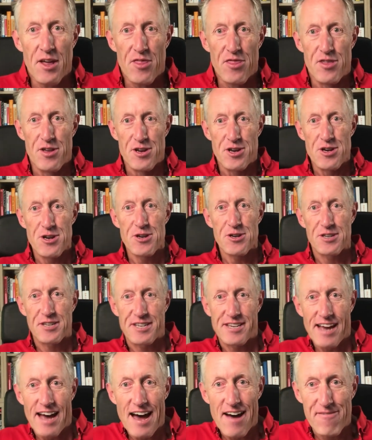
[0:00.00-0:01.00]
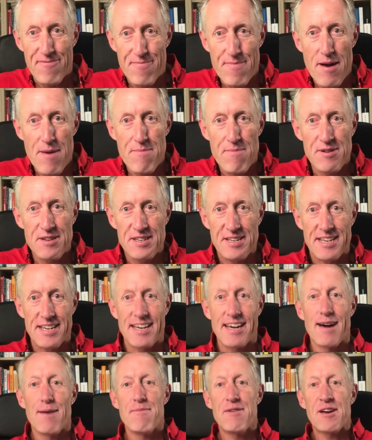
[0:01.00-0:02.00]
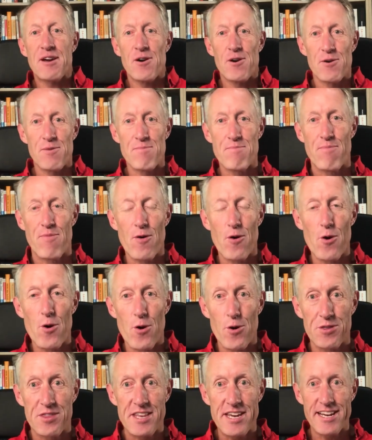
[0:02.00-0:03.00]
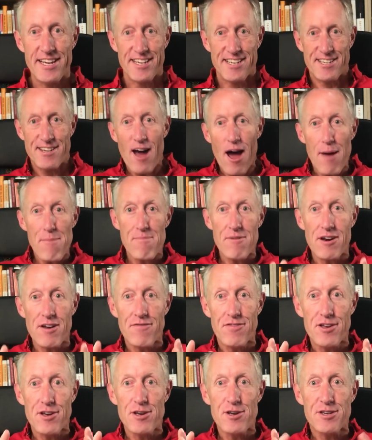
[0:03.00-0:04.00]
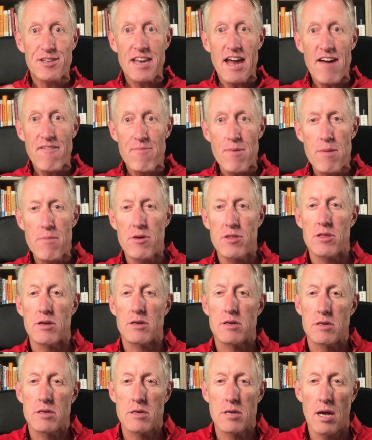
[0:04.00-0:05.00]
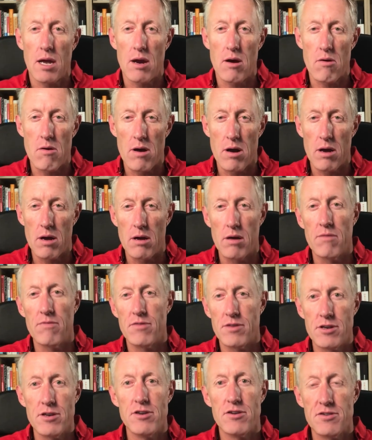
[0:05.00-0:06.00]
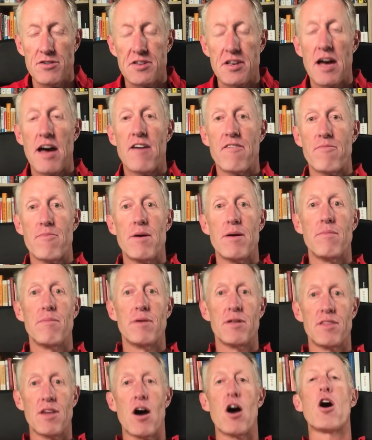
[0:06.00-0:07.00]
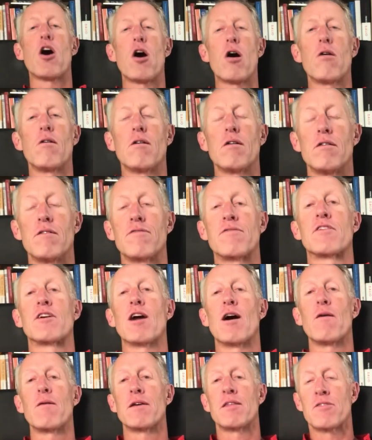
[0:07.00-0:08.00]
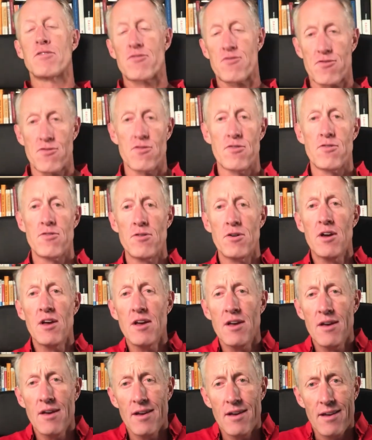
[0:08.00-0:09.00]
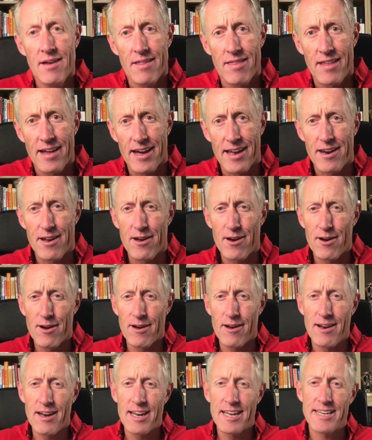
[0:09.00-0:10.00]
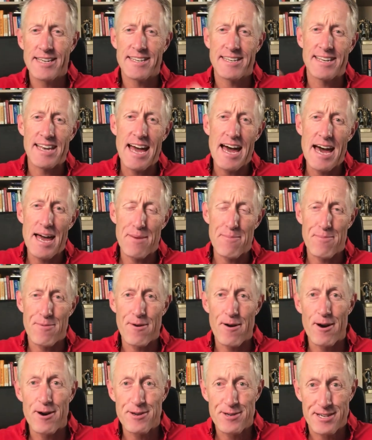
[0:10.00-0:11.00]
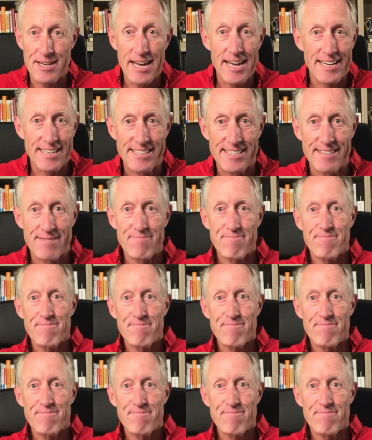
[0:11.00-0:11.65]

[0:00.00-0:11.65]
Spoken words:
the new staff members coming on board, the excitement of the new staff member, the terror of the new staff member, the horror of going through that early start process.